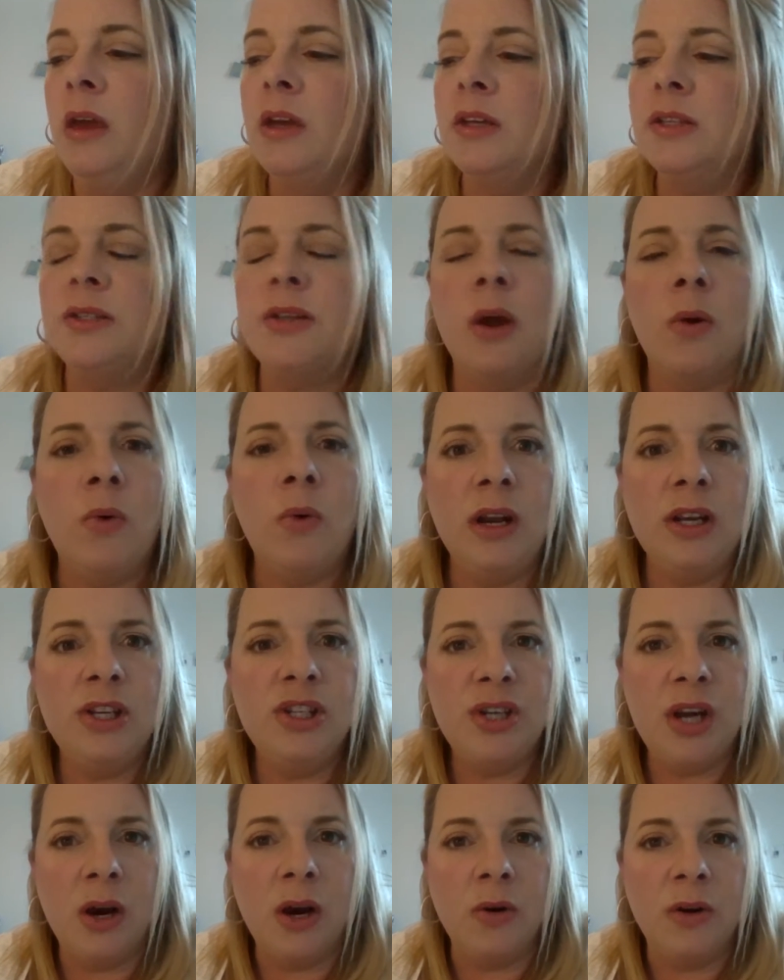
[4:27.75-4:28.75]
So I want to
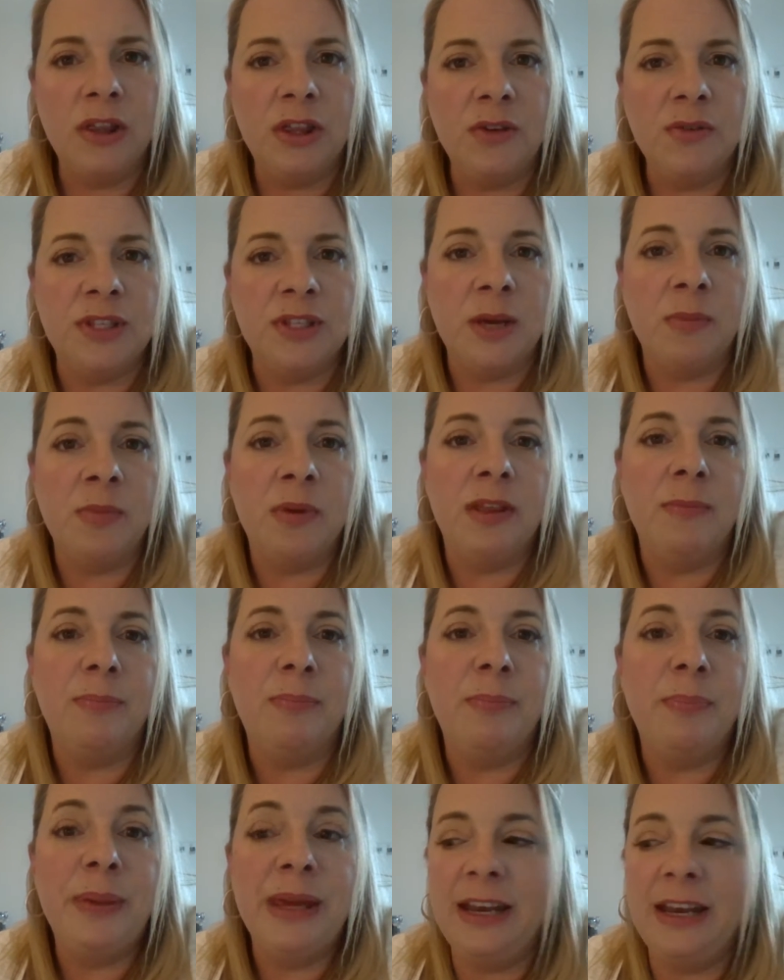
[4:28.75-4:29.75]
share with you some of the
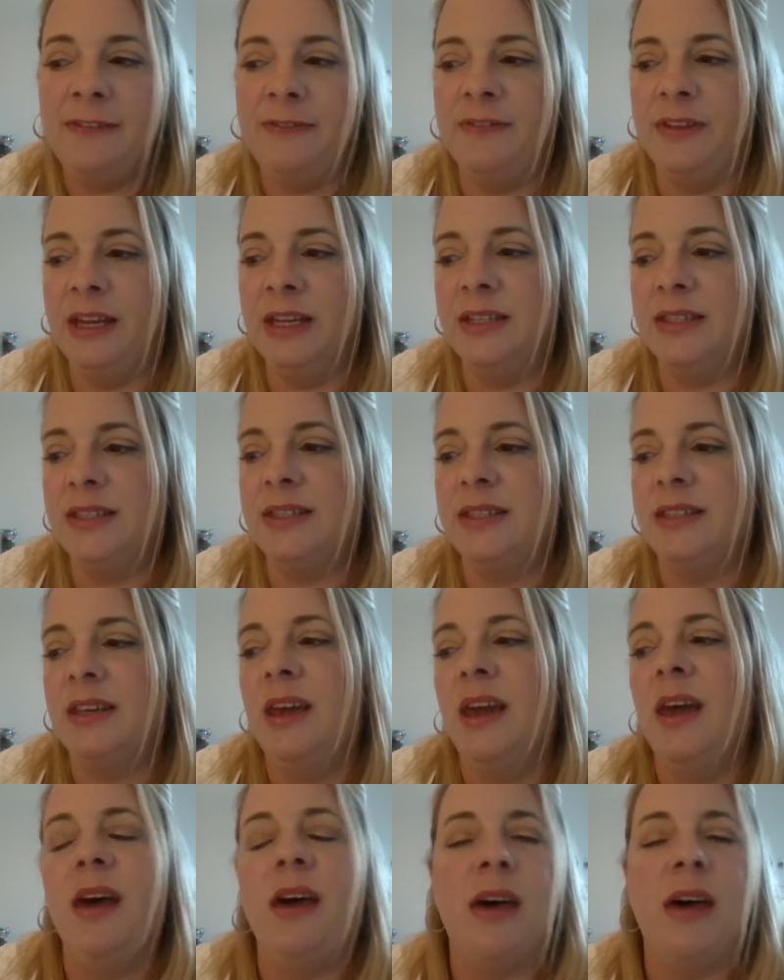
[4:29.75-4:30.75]
benefits
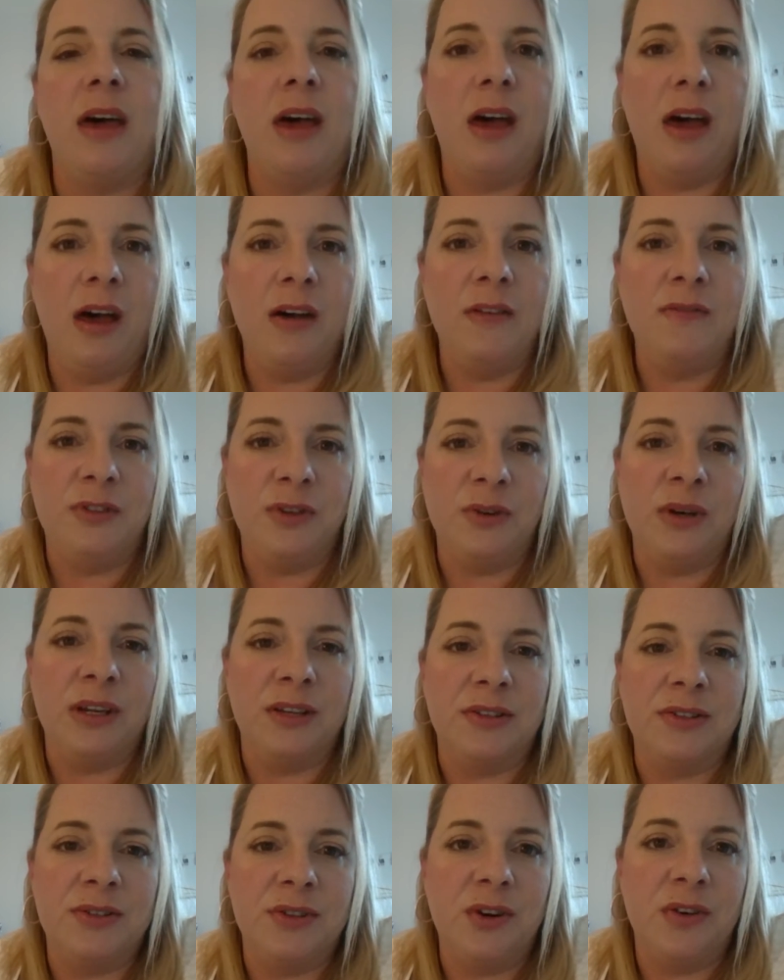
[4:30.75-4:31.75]
of doing
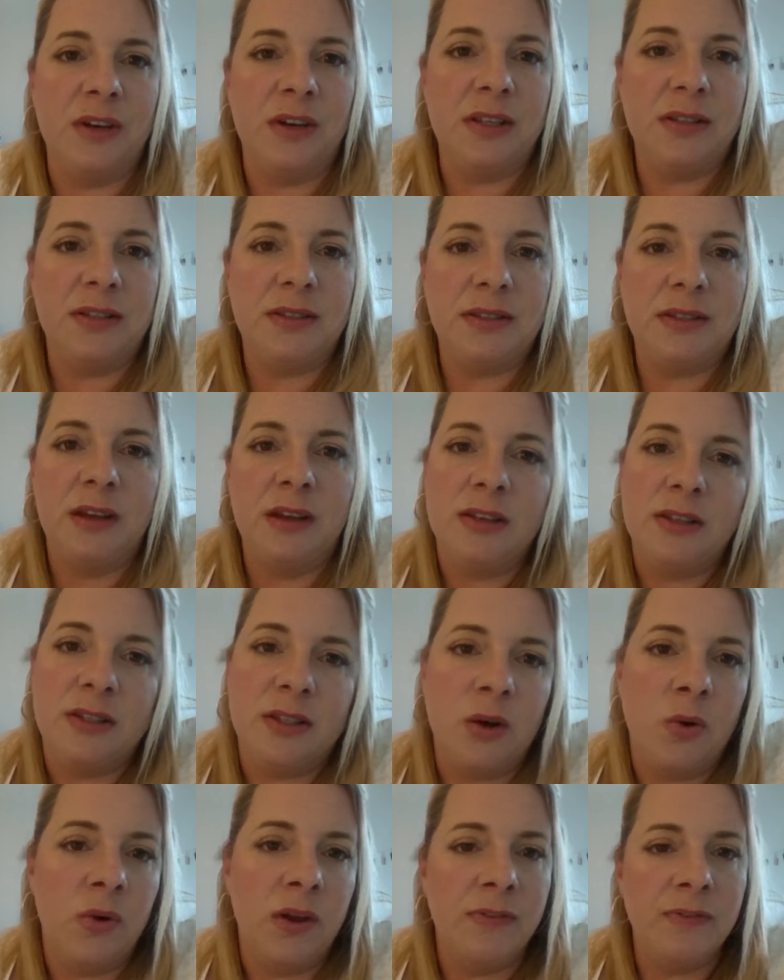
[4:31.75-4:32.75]
service.
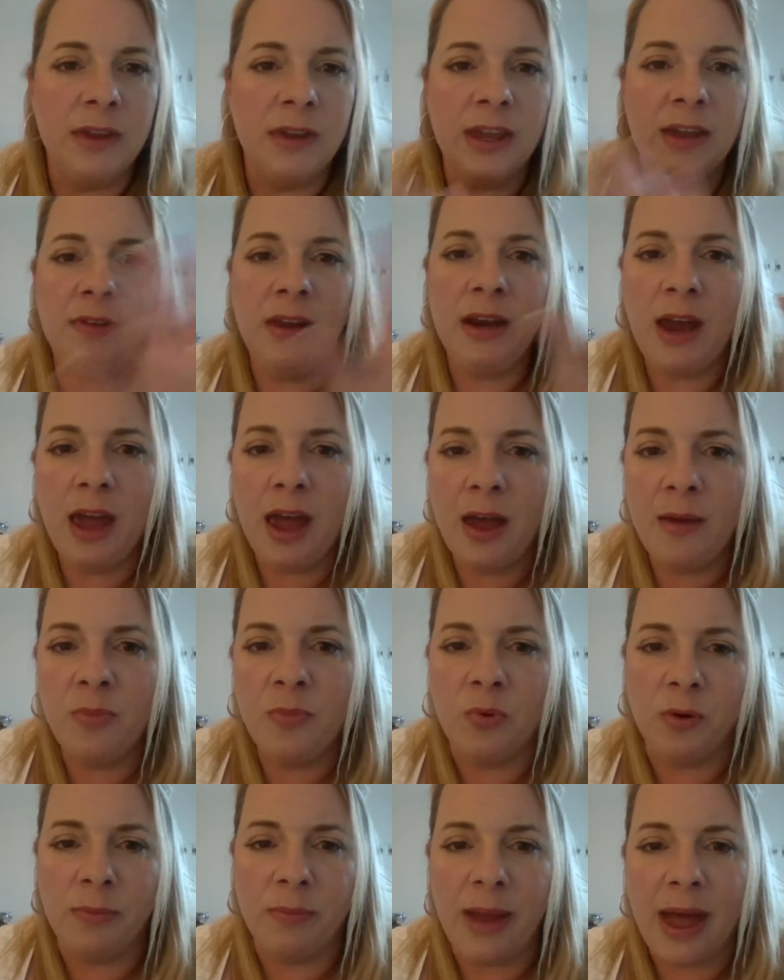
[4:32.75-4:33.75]
So we've given up,
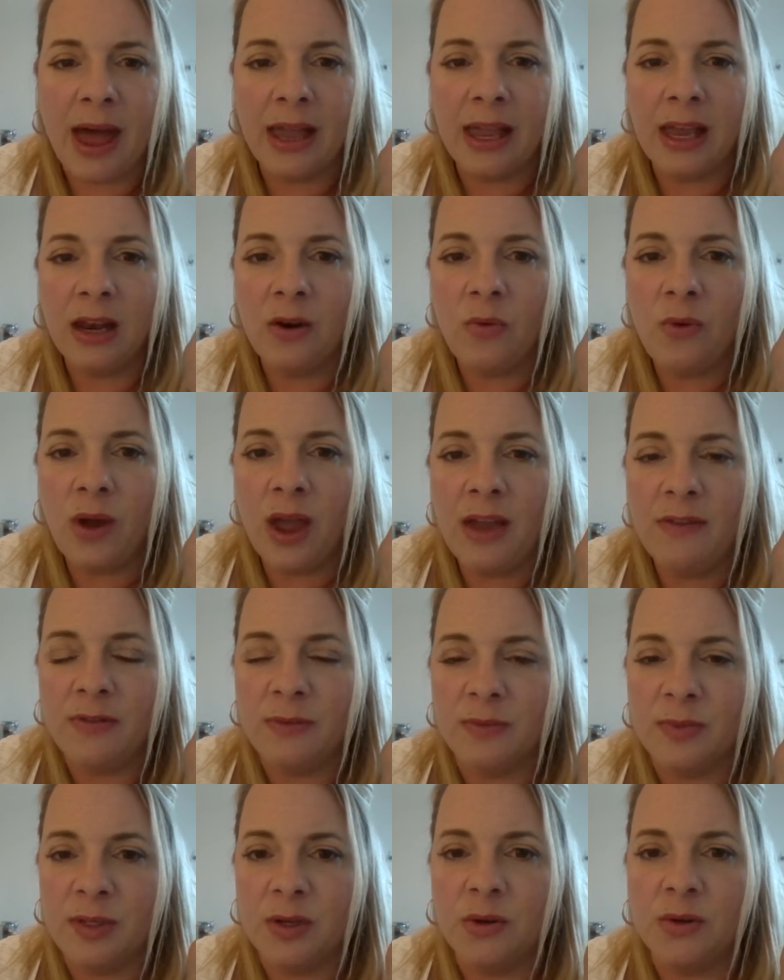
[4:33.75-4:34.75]
we're backing away
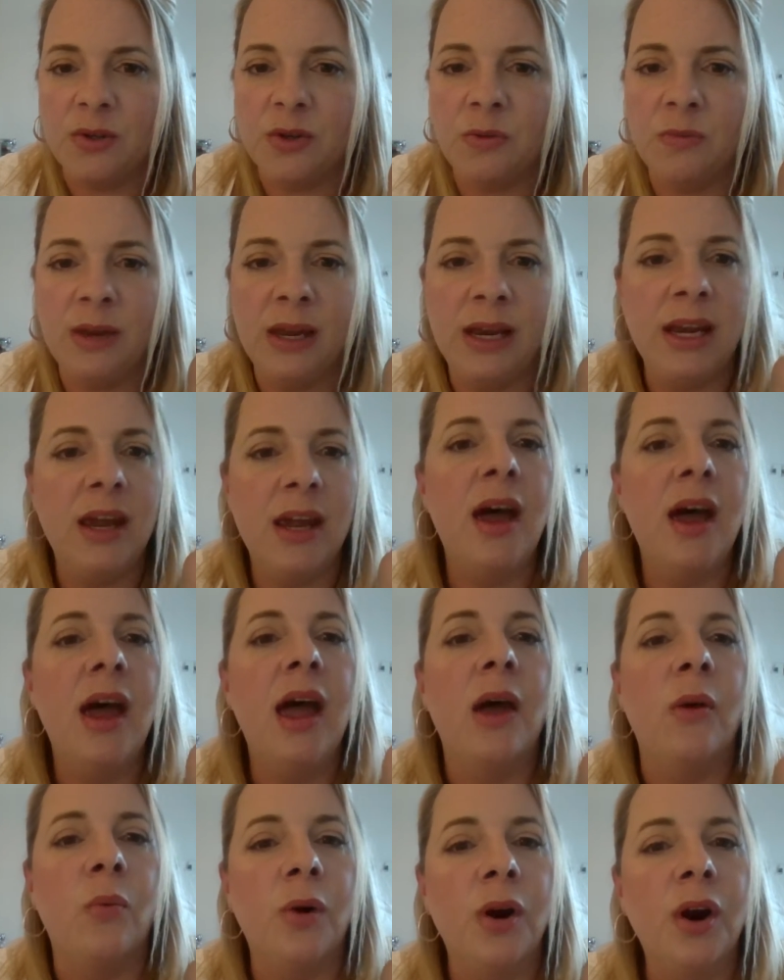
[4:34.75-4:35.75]
from social media,
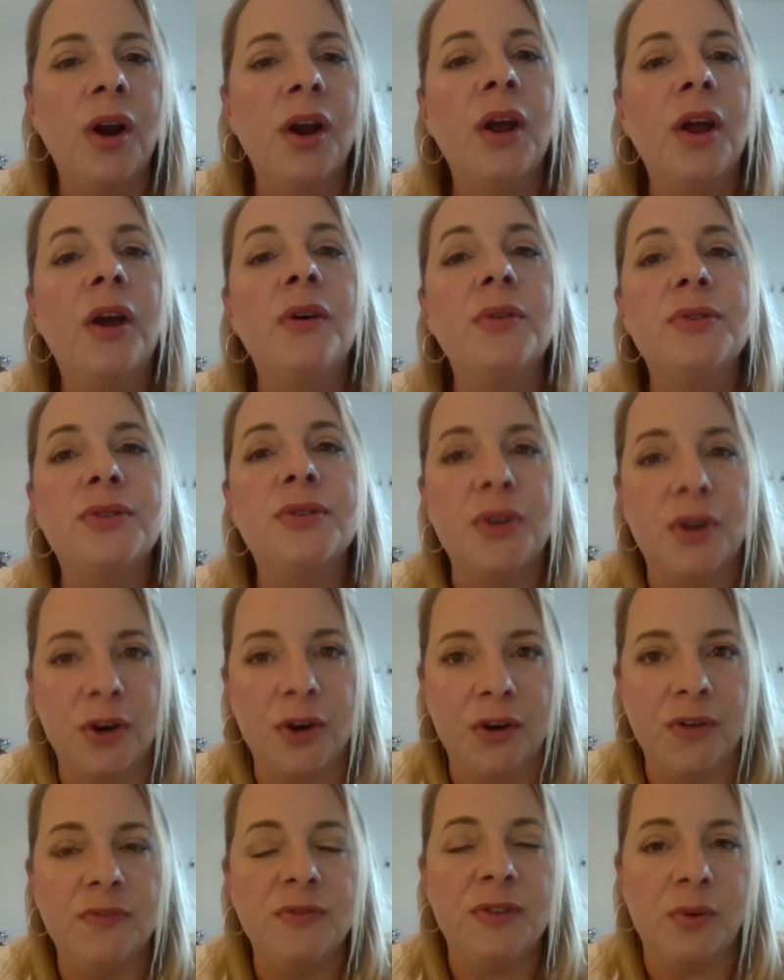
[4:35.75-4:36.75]
and we're going to go
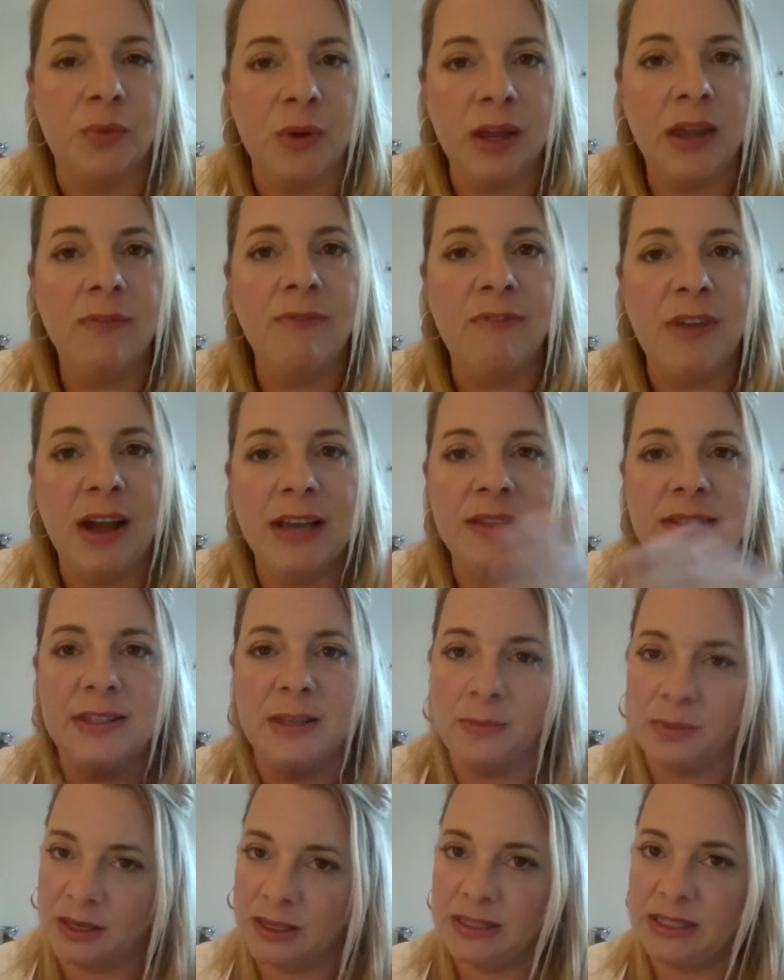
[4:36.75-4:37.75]
serve so we can find
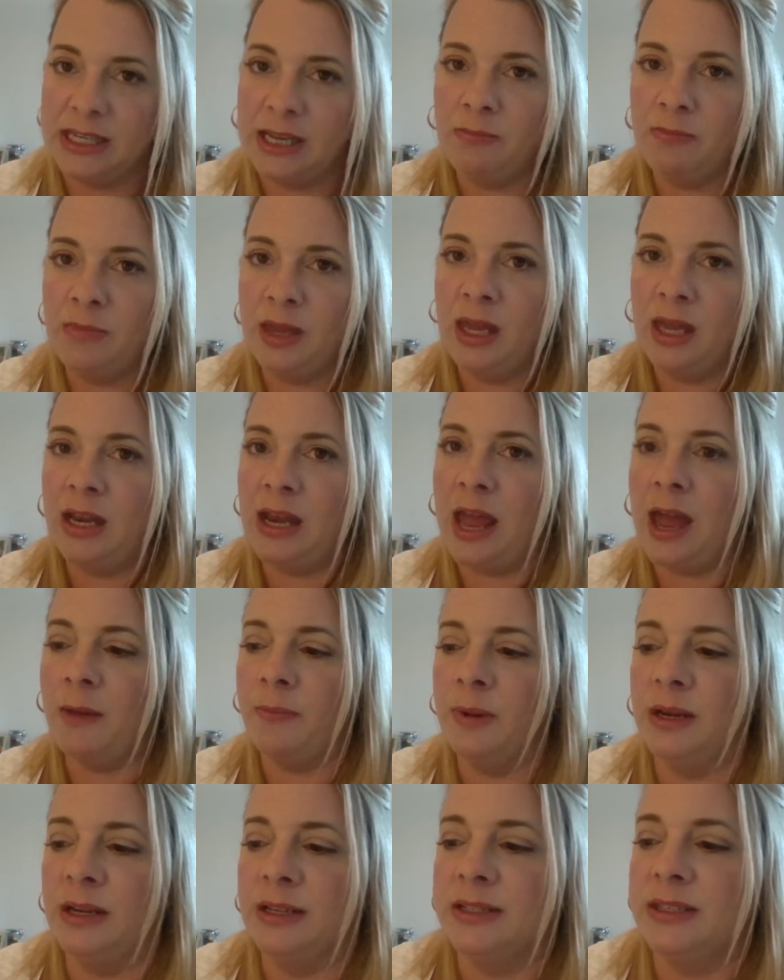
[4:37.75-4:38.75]
some contentment and
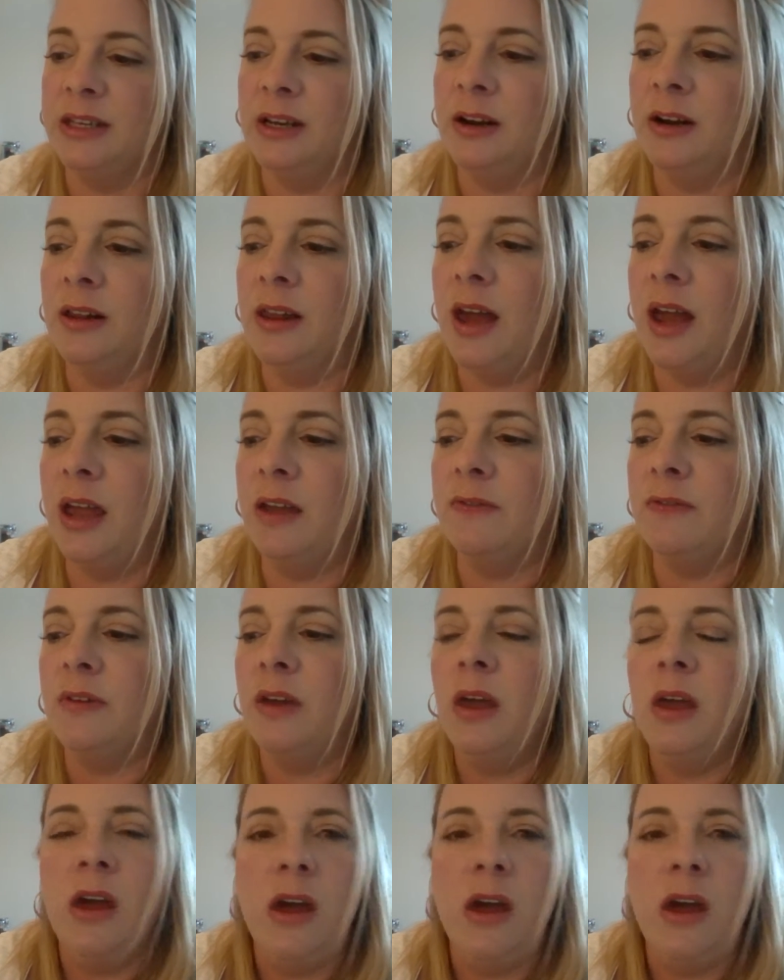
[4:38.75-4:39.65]
happiness in our life.